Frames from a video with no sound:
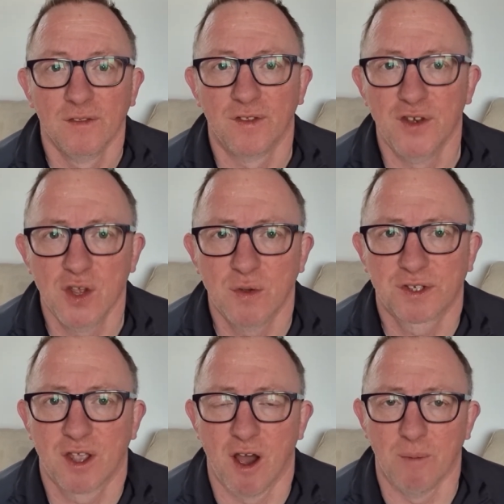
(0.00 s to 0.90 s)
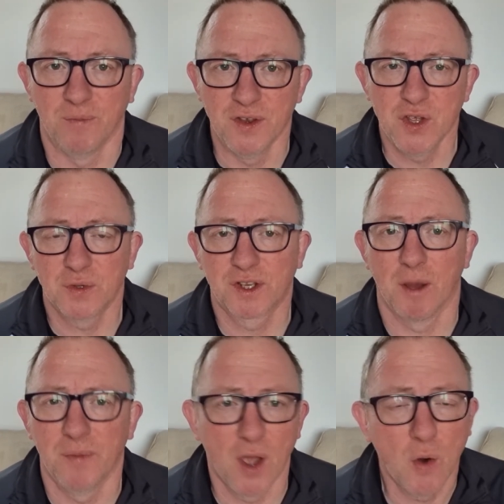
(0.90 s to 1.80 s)
the new has come, the new has
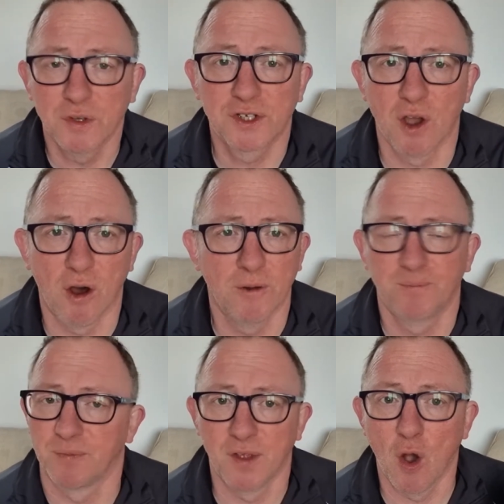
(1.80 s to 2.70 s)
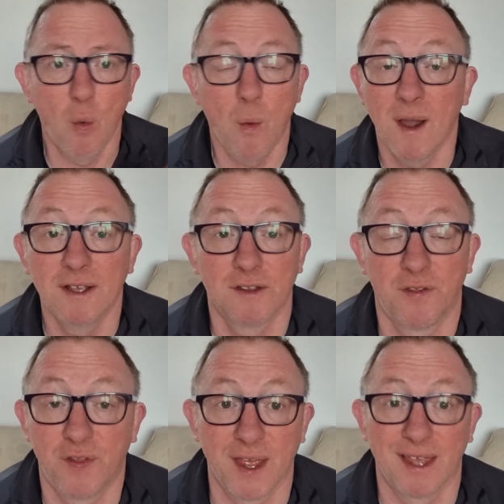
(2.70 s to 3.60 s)
come, the old is gone, the old ways of
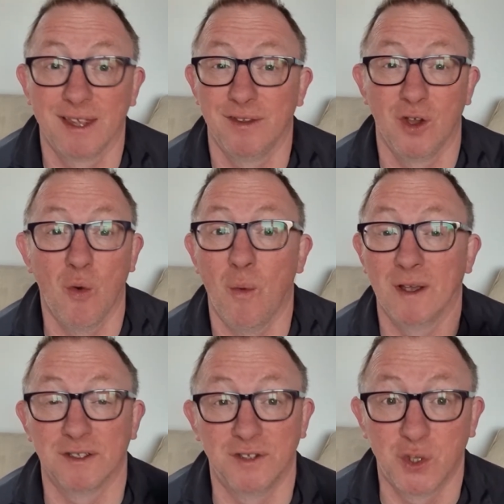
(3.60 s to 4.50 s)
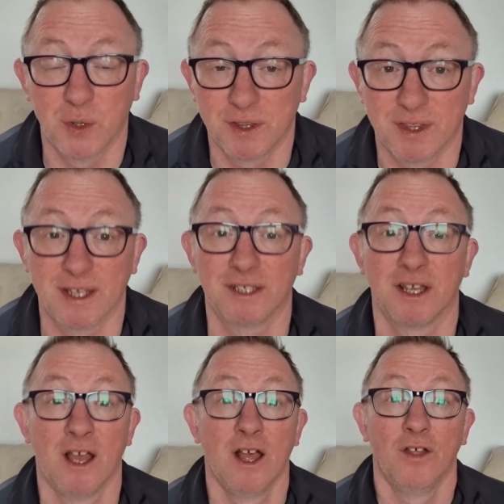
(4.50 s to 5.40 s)
thinking, the old ways of doing things,
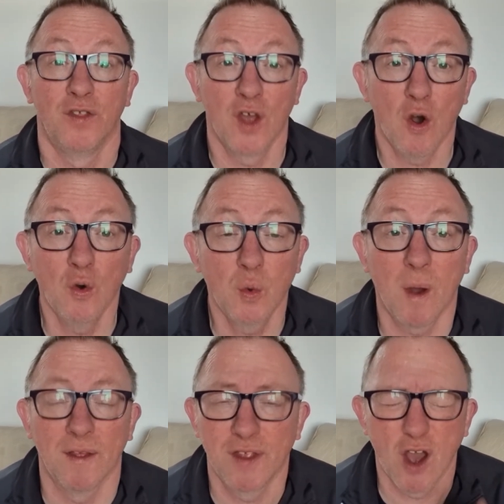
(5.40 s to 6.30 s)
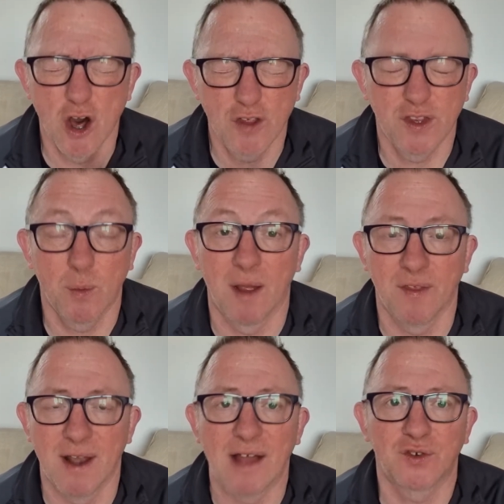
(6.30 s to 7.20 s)
the old way, the earthly way,
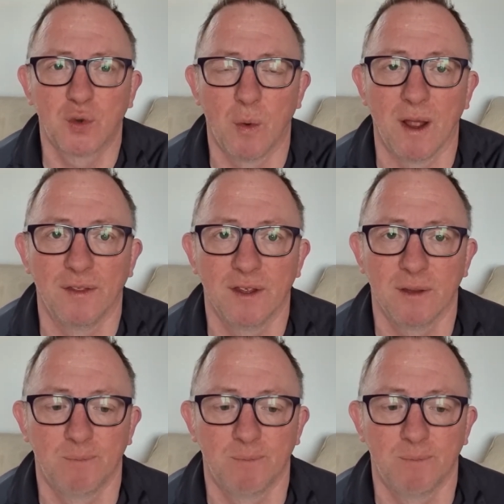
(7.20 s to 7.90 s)
the natural way, the